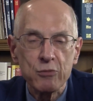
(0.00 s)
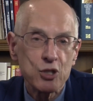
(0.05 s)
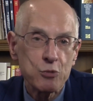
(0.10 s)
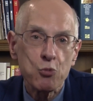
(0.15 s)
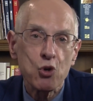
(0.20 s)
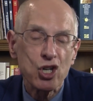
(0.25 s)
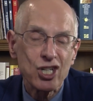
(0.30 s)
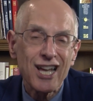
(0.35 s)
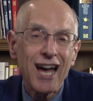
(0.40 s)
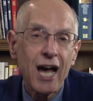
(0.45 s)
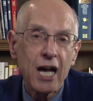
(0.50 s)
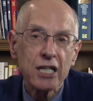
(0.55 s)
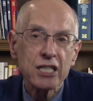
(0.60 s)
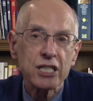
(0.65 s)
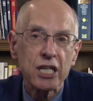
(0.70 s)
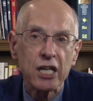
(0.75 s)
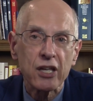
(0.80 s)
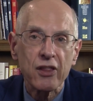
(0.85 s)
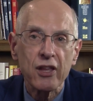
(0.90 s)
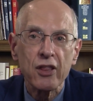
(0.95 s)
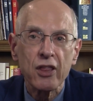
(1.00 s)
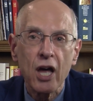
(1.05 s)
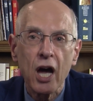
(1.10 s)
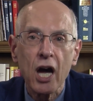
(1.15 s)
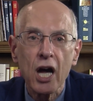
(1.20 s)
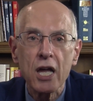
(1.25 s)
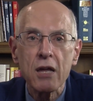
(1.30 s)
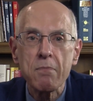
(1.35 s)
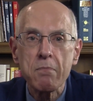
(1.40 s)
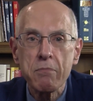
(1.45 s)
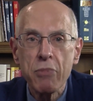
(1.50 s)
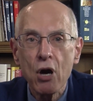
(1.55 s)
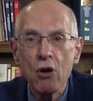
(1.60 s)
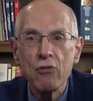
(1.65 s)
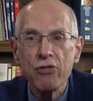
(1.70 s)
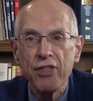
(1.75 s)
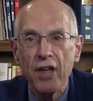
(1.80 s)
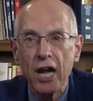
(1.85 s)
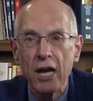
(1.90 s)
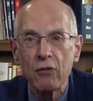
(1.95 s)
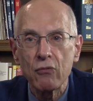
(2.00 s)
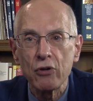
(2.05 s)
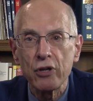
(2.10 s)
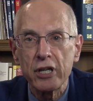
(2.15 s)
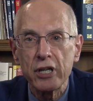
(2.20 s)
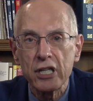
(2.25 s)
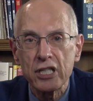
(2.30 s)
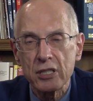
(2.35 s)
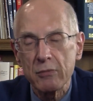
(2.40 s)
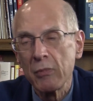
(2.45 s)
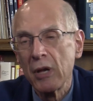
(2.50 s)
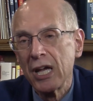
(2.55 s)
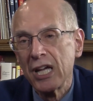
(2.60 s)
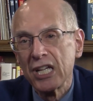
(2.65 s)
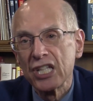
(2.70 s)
is more toxic than the hypothyroidism.